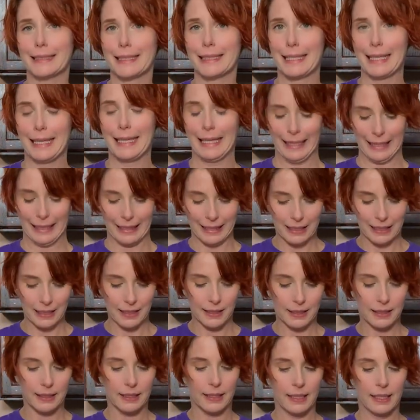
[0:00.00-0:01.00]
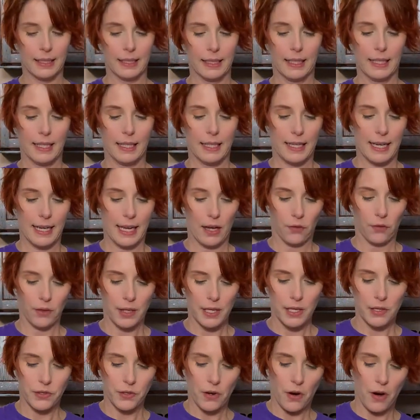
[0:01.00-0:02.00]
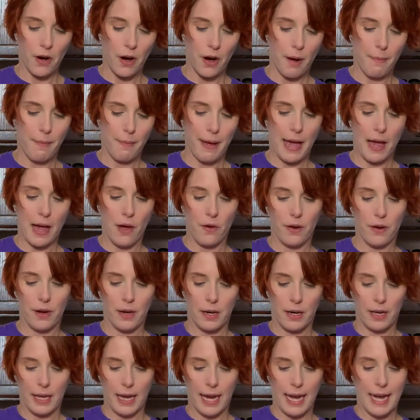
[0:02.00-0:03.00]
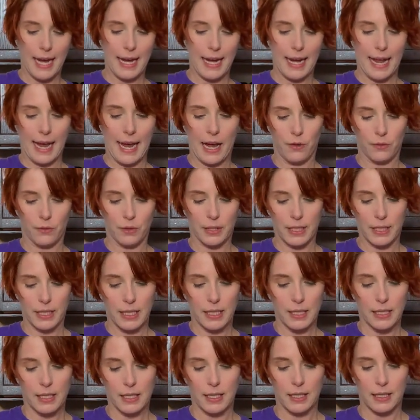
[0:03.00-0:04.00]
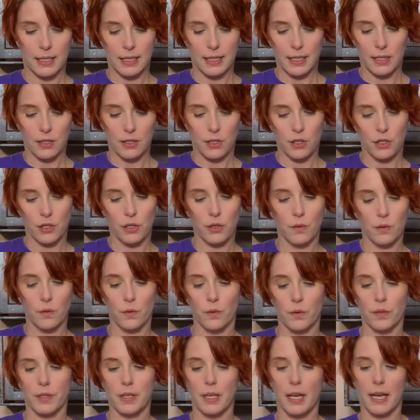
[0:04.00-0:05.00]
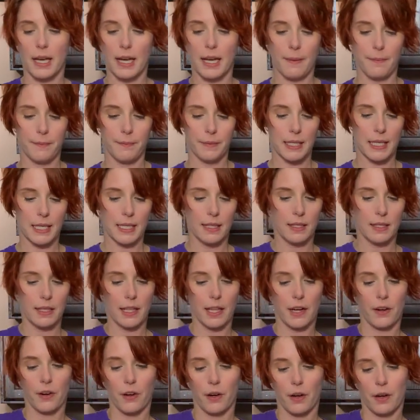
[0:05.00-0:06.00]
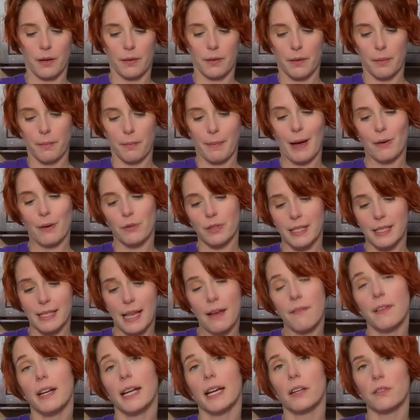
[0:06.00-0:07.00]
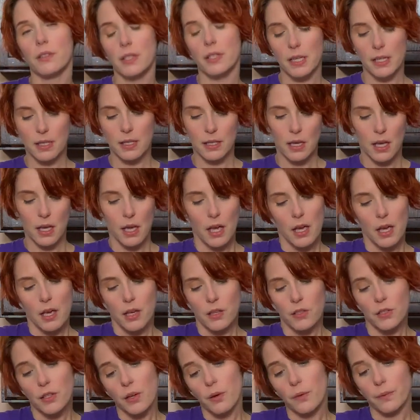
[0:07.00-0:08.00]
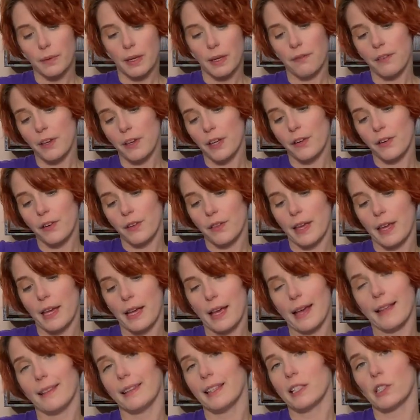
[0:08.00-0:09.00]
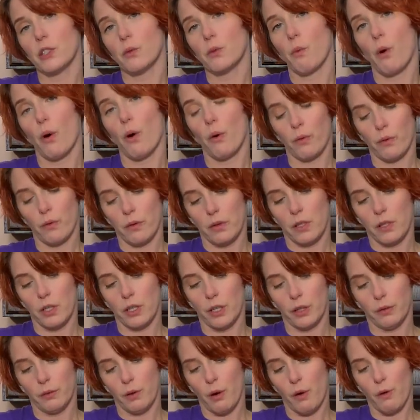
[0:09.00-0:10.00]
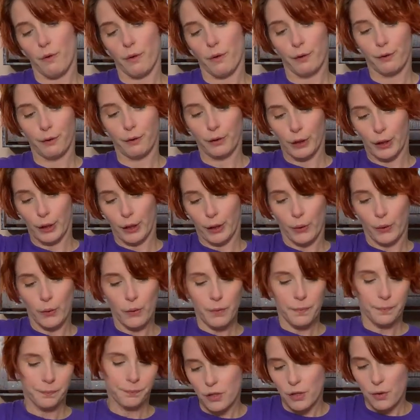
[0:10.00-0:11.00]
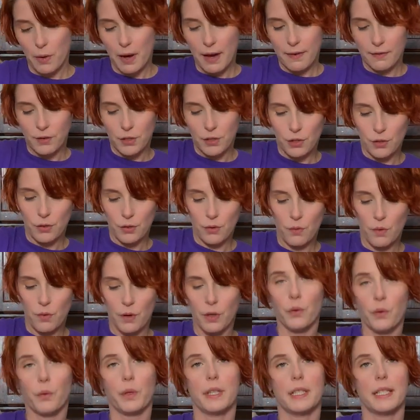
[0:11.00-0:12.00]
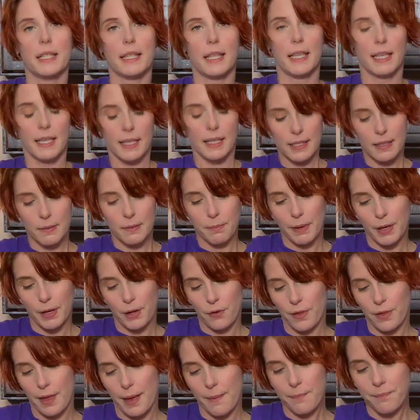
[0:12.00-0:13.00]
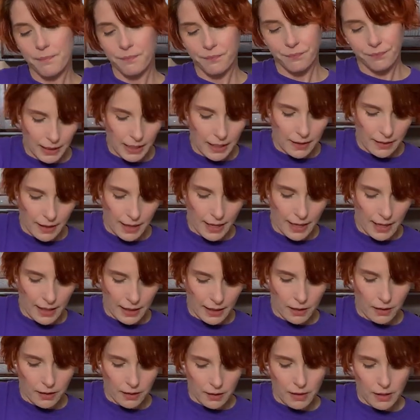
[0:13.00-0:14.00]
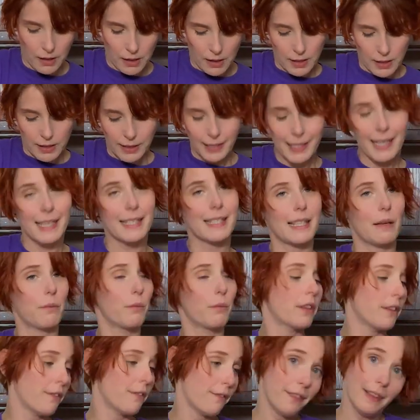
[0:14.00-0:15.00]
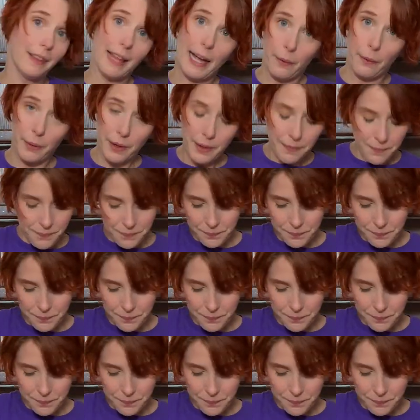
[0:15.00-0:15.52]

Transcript: again. Now these are about 8 ounces, and it says to use tins that are about 7 ounces. So I figure they at least won't, overflow. You have to grease these, butter them, and then dust them with flour,